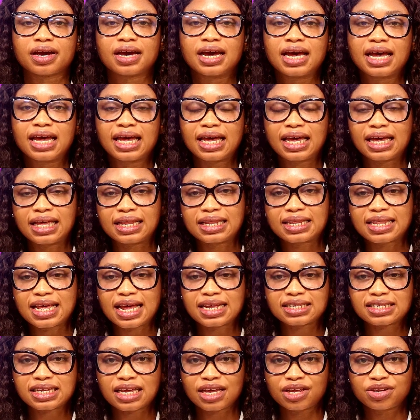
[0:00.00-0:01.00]
in that
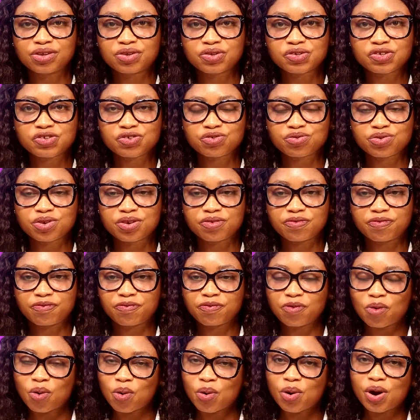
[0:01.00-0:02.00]
industry
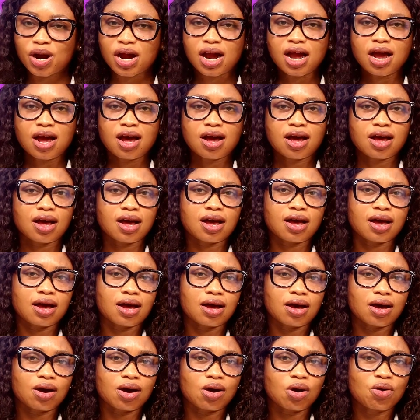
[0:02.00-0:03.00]
for
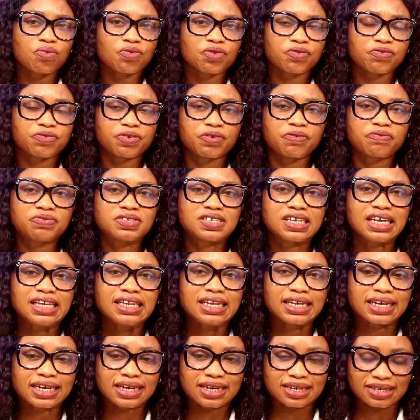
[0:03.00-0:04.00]
over 15
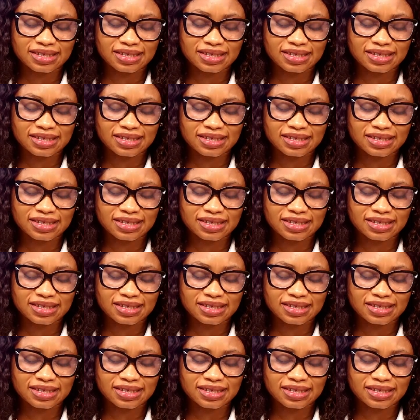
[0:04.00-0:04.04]
years now.